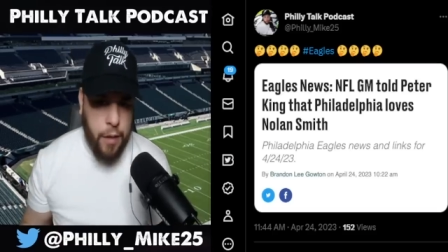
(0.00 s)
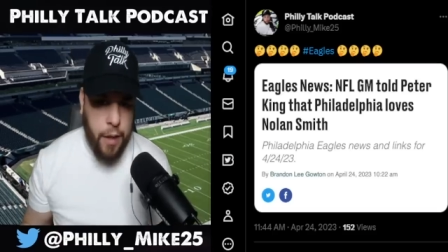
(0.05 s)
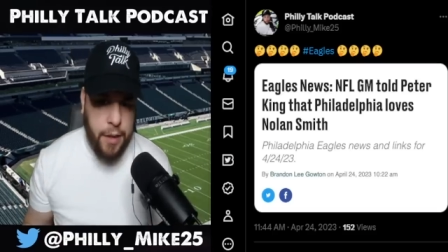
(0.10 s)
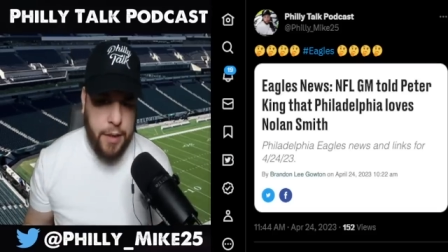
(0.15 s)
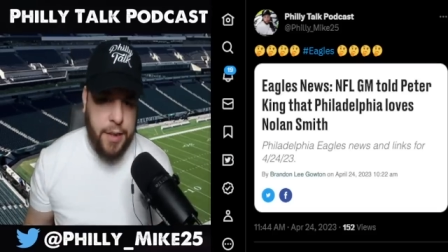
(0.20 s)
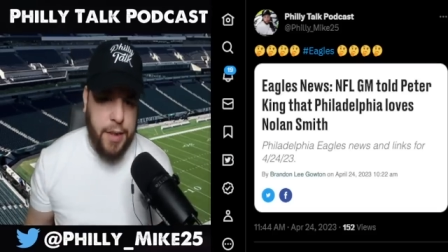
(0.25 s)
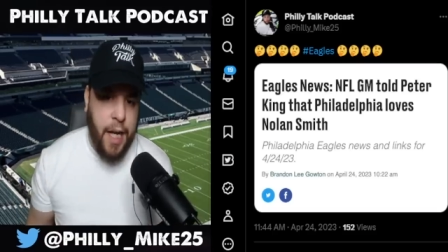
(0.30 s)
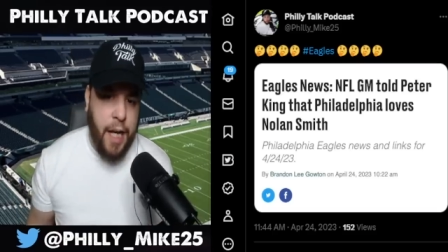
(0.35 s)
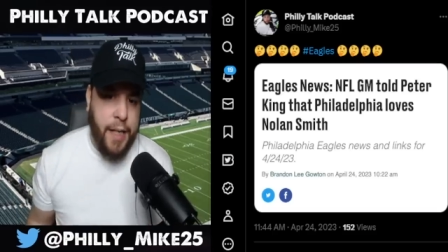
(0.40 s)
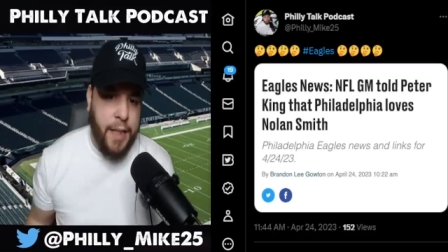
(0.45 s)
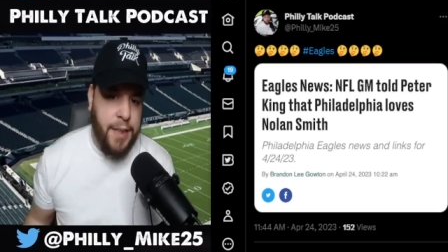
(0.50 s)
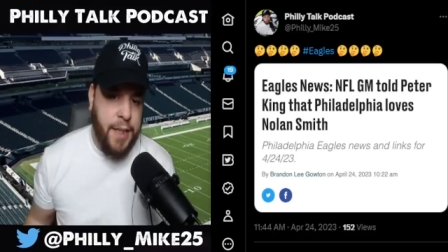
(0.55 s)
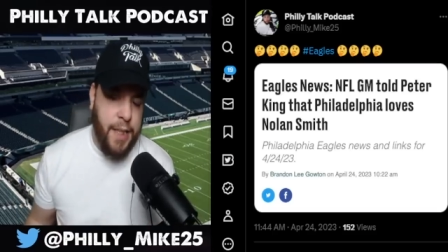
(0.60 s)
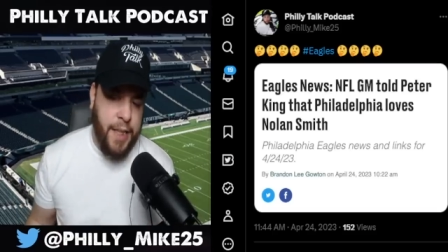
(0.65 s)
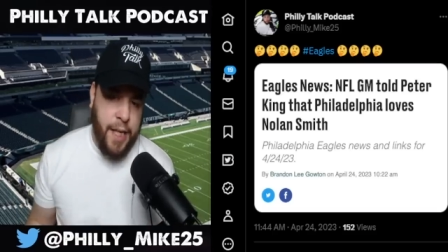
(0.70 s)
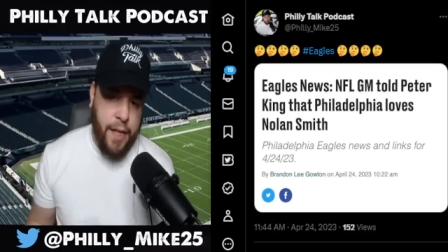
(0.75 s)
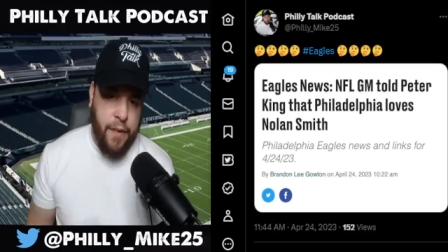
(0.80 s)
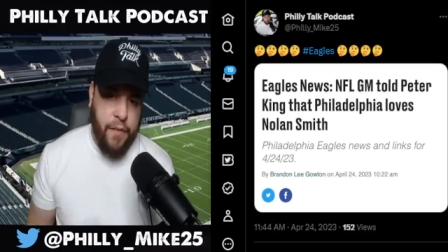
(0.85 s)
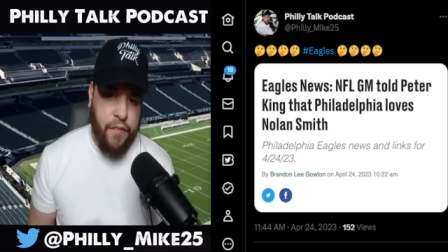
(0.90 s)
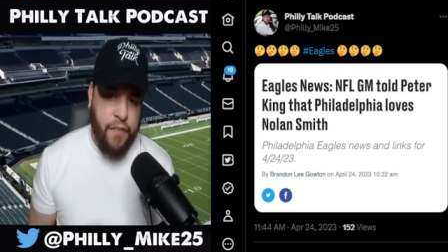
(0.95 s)
Hassan is in
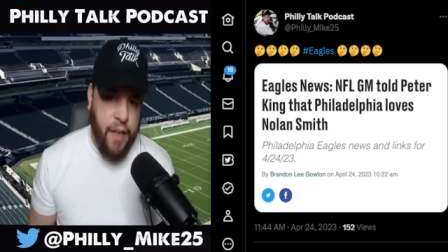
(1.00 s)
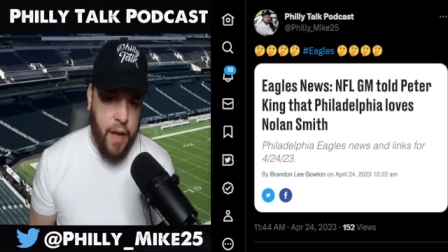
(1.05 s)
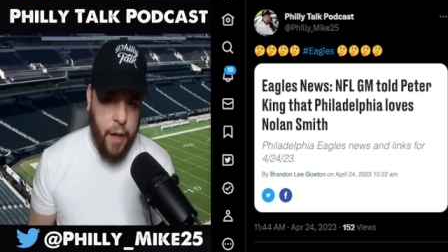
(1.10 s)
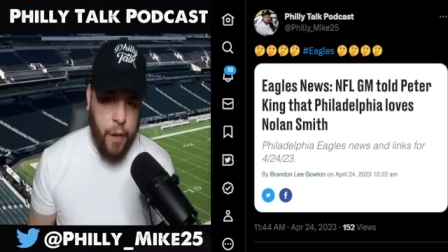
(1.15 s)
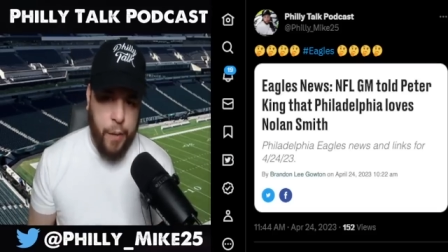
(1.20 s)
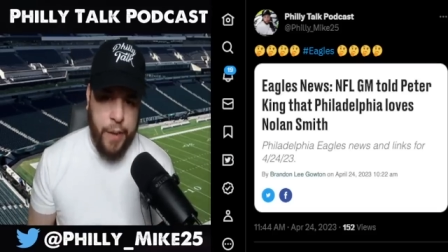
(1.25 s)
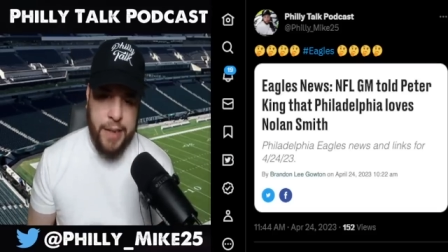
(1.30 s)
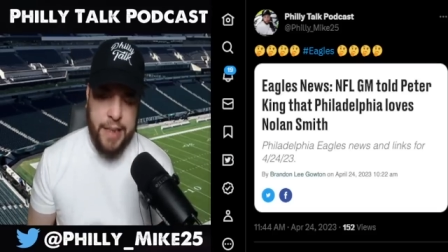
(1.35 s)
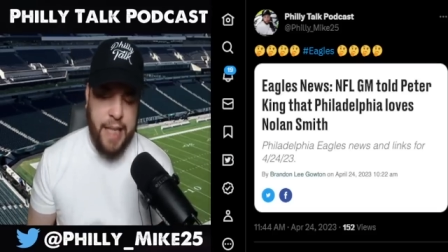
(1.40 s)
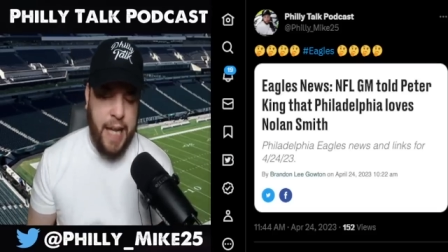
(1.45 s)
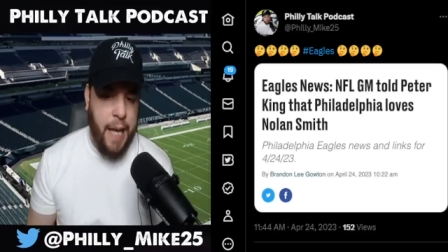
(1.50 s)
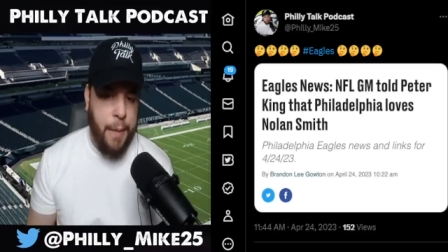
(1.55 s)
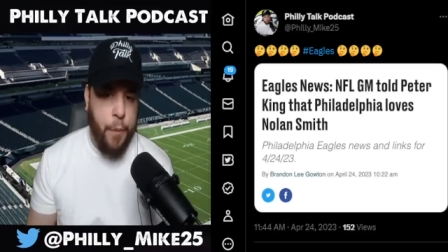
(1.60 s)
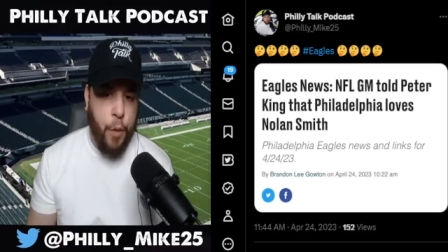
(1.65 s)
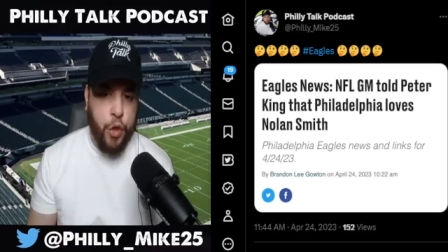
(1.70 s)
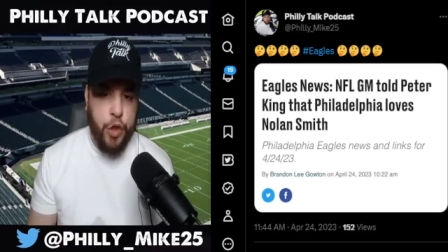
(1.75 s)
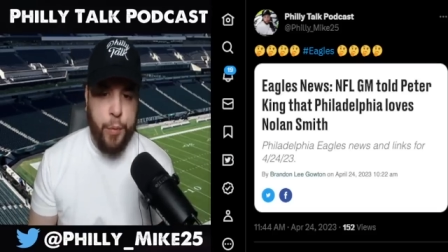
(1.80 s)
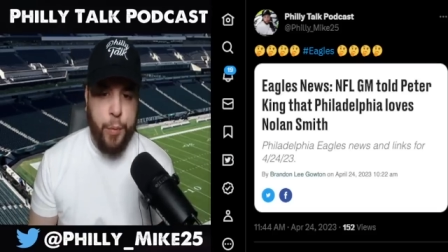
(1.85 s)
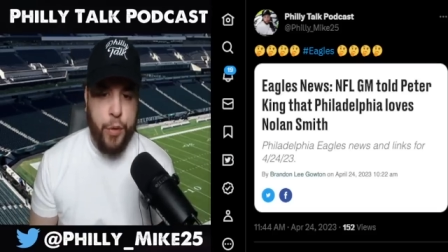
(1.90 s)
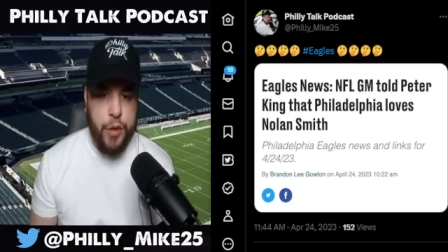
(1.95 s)
the NFL. He's had
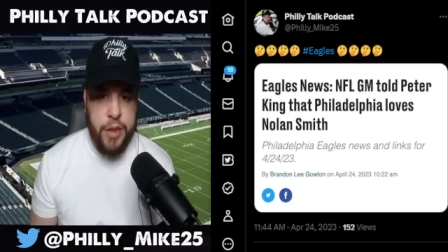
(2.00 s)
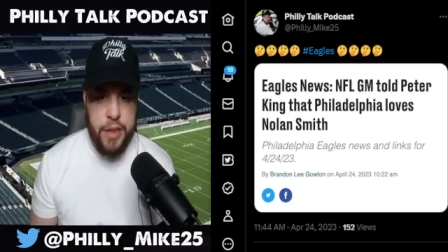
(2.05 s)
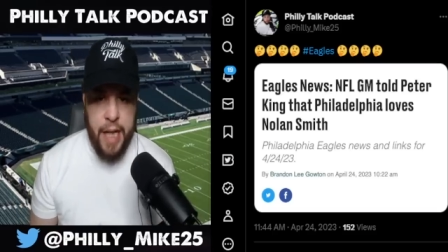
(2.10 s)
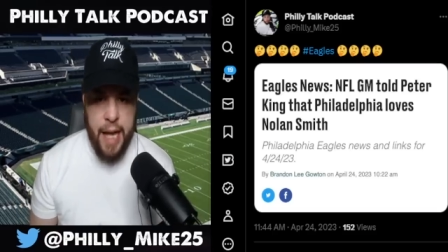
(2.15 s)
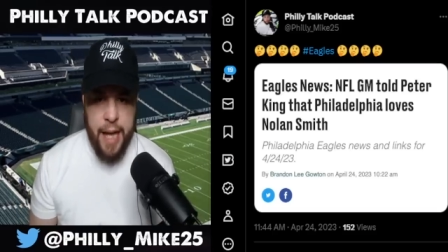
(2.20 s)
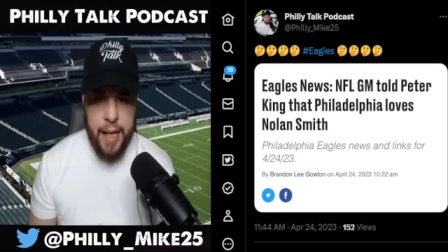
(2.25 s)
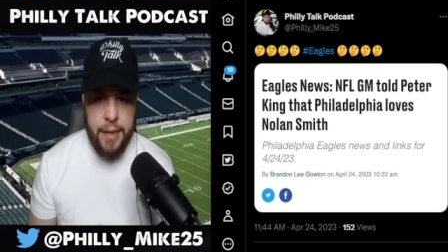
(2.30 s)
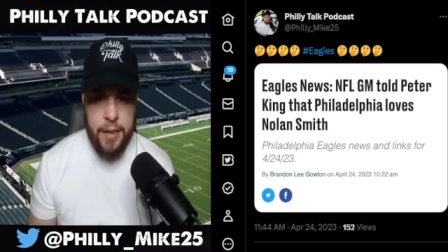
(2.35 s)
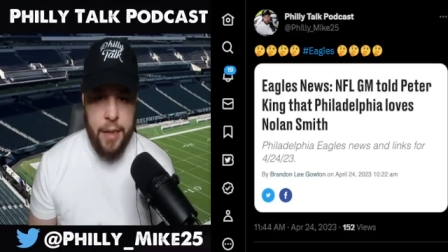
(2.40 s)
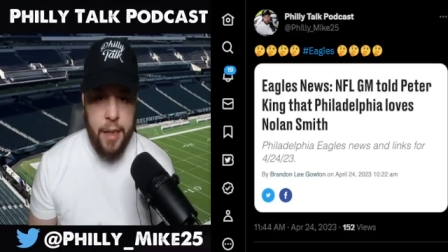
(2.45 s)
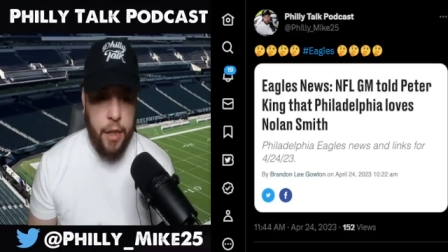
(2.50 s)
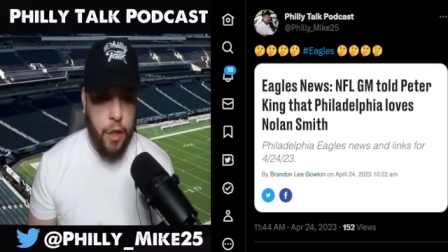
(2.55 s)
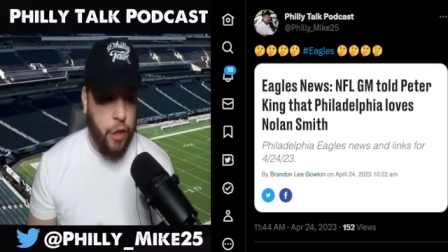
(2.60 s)
multiple sacks